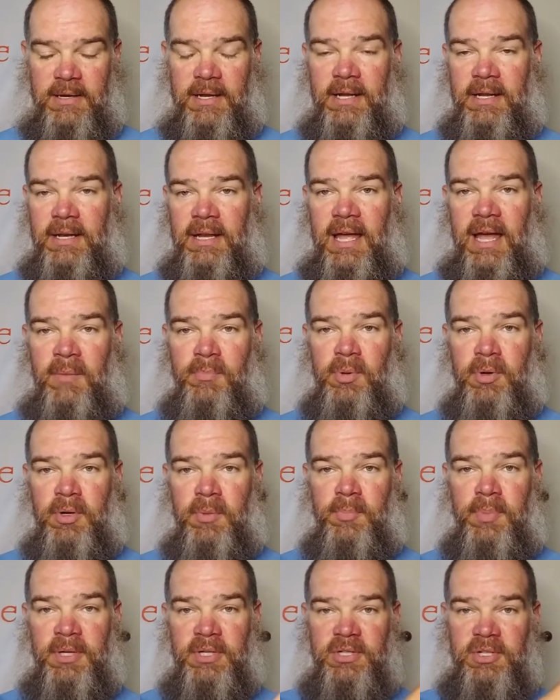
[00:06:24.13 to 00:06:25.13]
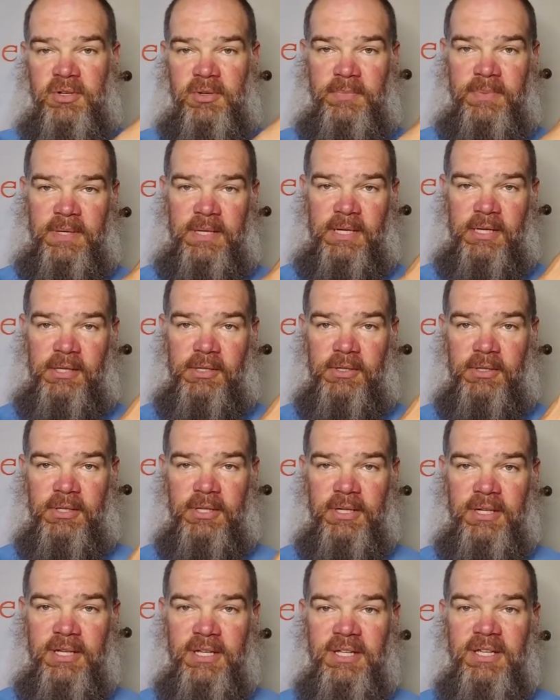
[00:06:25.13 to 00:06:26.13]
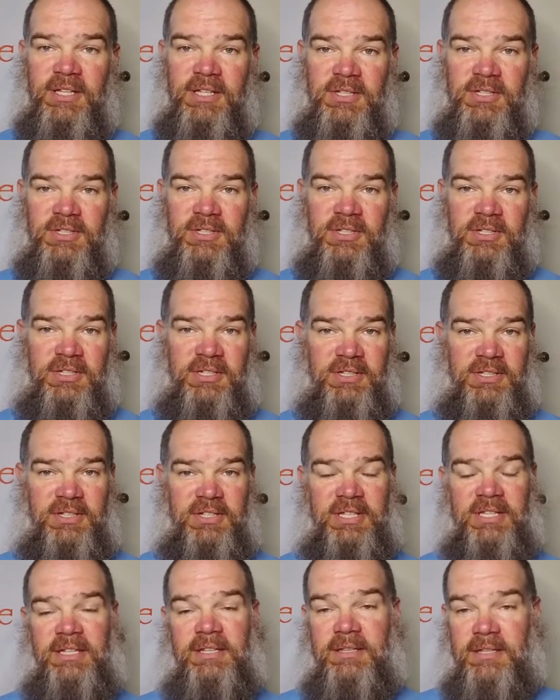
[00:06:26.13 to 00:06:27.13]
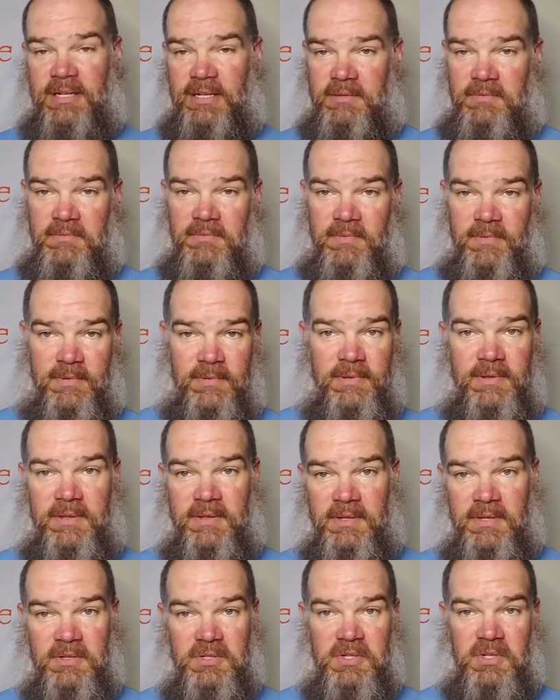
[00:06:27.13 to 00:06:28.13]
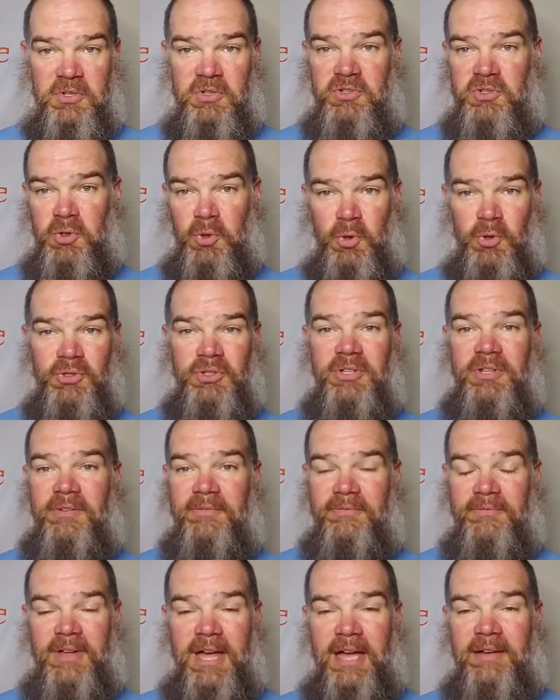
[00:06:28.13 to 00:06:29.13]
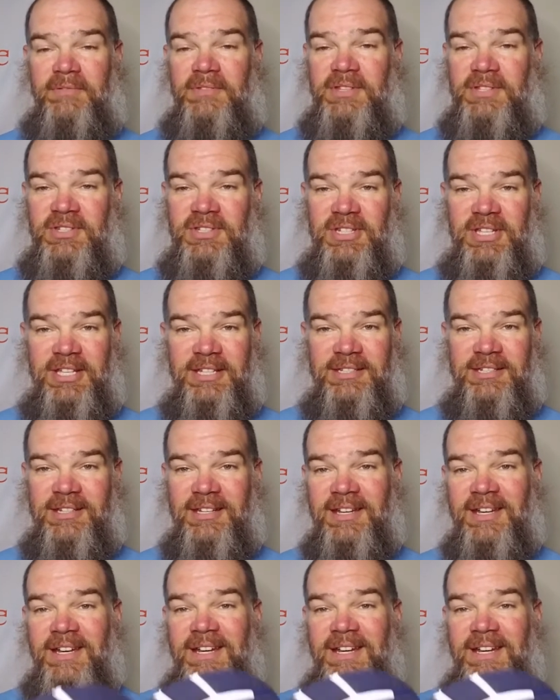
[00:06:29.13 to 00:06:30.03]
And I'll put a picture up here so you can see that the soles of the 5 and the 6,